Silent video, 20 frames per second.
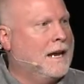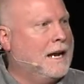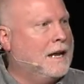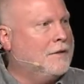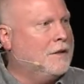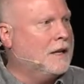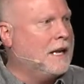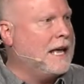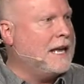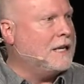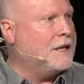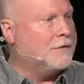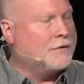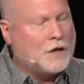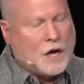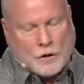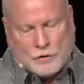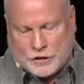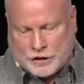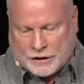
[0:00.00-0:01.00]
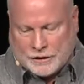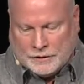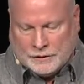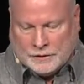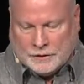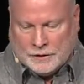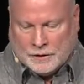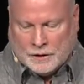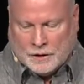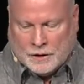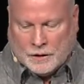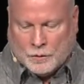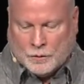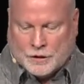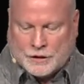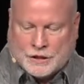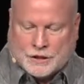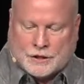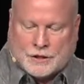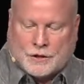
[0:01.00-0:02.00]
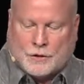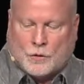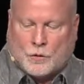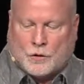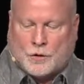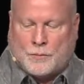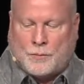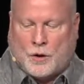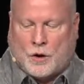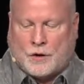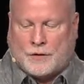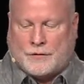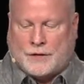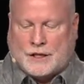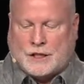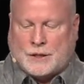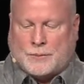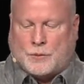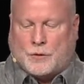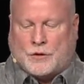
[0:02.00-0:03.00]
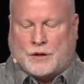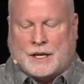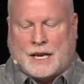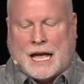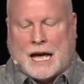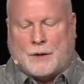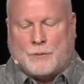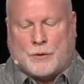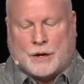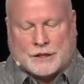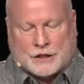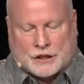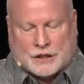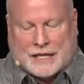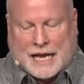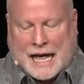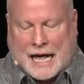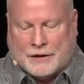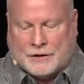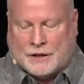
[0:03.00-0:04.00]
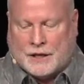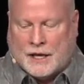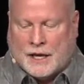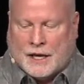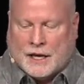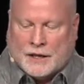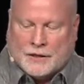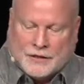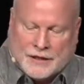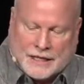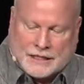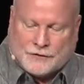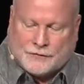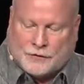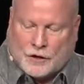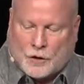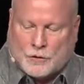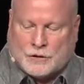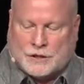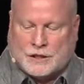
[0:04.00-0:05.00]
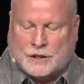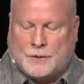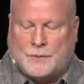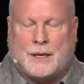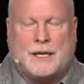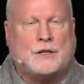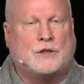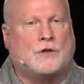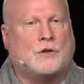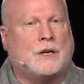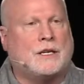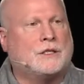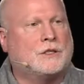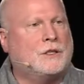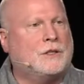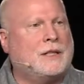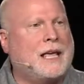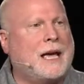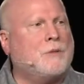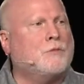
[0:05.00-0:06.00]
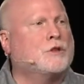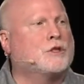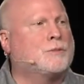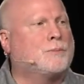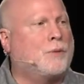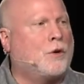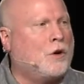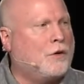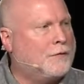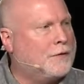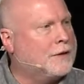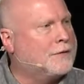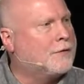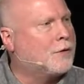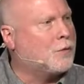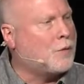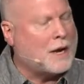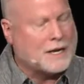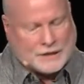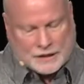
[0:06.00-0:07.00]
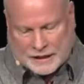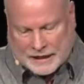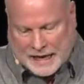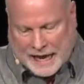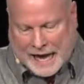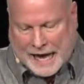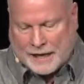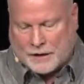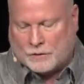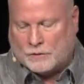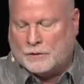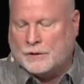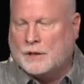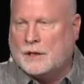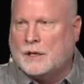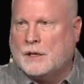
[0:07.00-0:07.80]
And the land of Goshen, which is the northern part of Egypt where the Nile branches out, this flows into the Mediterranean Sea. That was perfect for raising cattle.